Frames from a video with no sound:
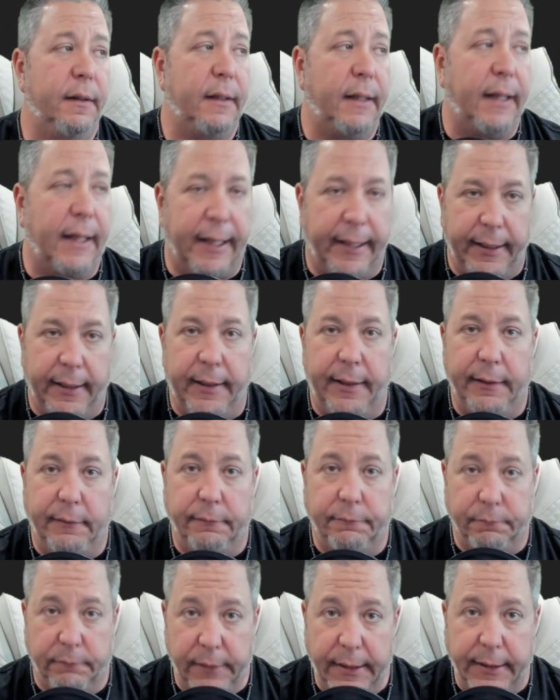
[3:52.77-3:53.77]

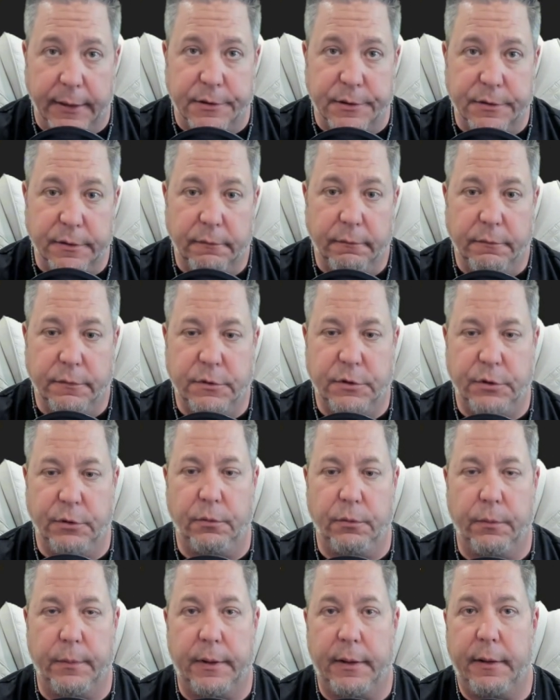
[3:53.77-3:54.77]
AI links
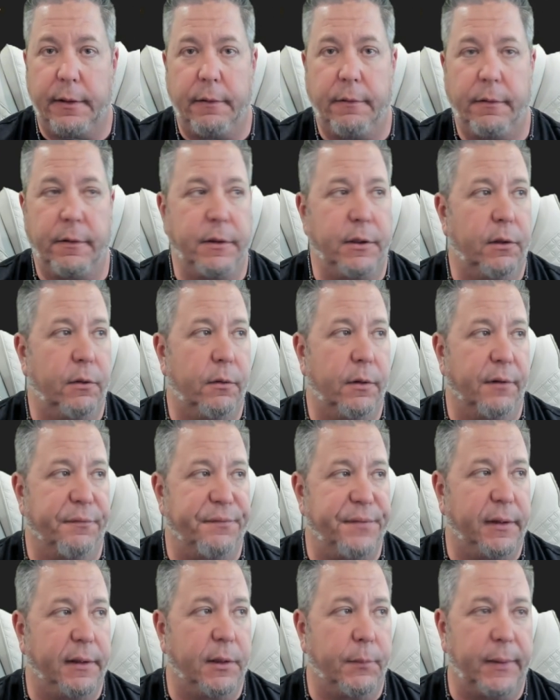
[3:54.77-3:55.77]
to
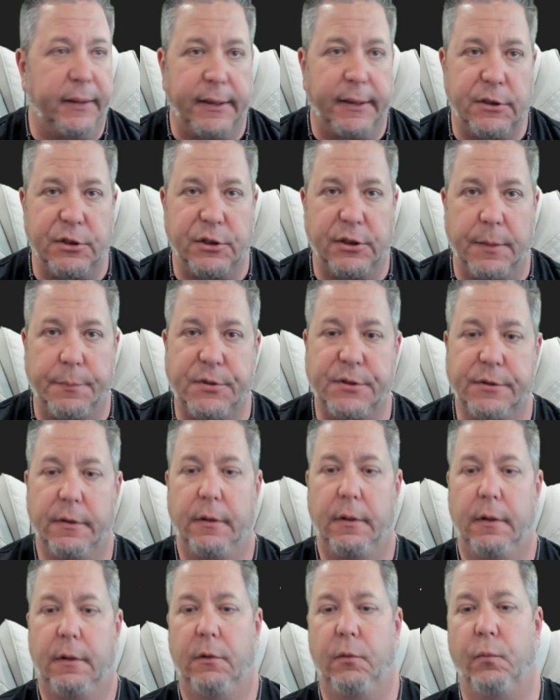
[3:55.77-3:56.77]
affiliate relationships
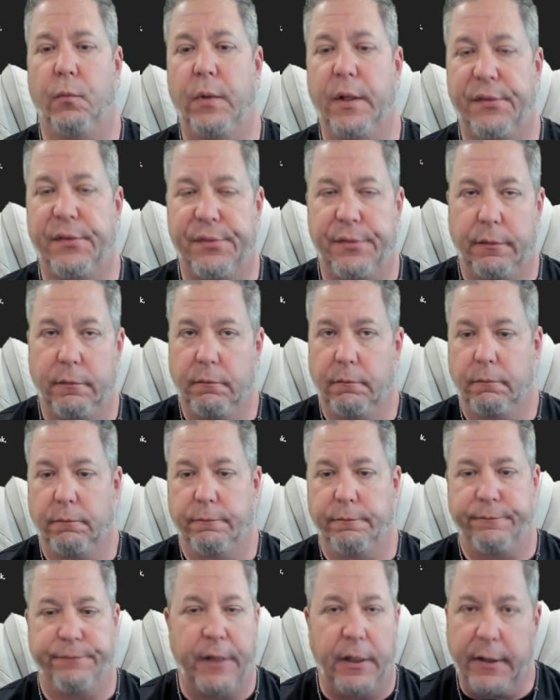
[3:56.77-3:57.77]
with
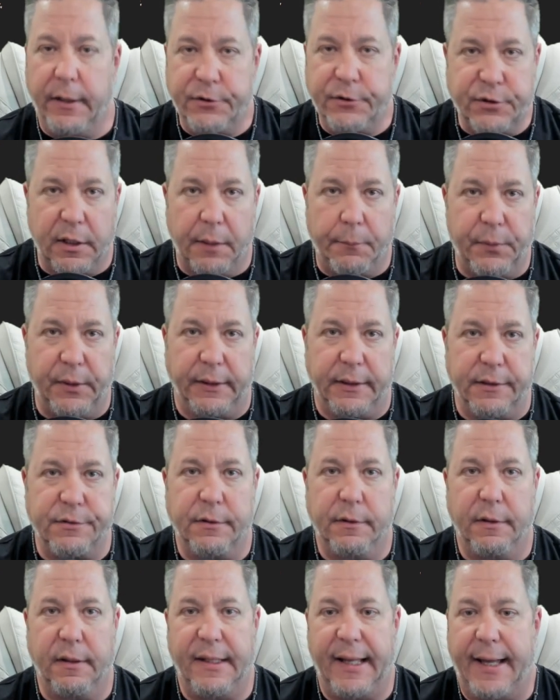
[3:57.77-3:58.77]
various
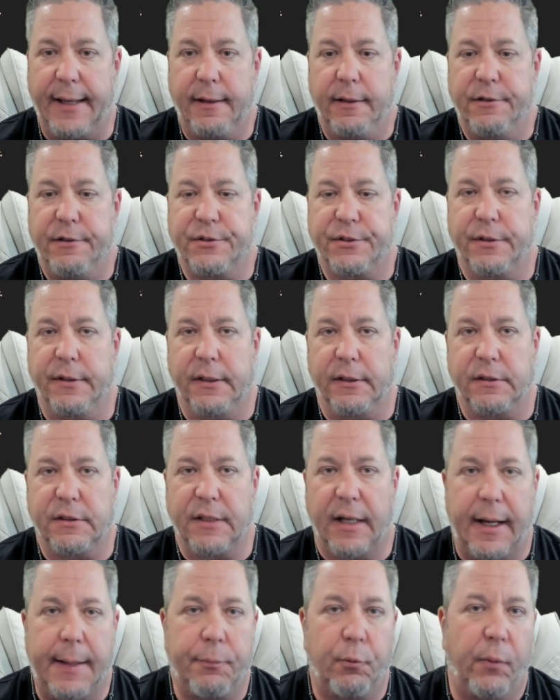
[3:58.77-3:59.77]
companies. That is the
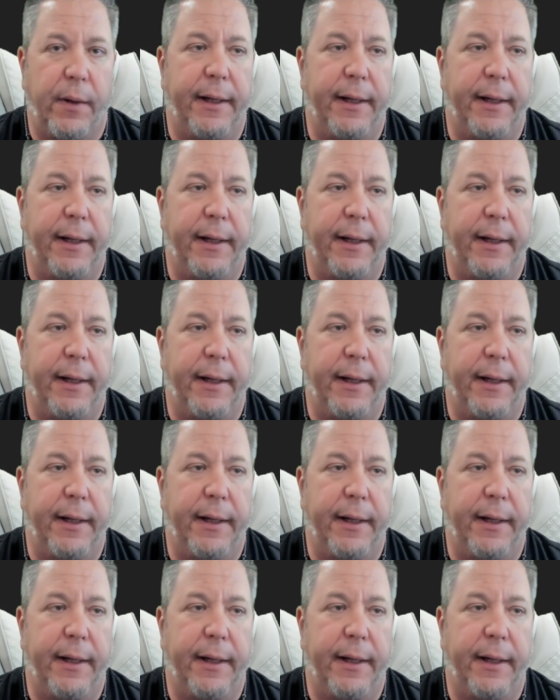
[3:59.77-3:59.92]
top way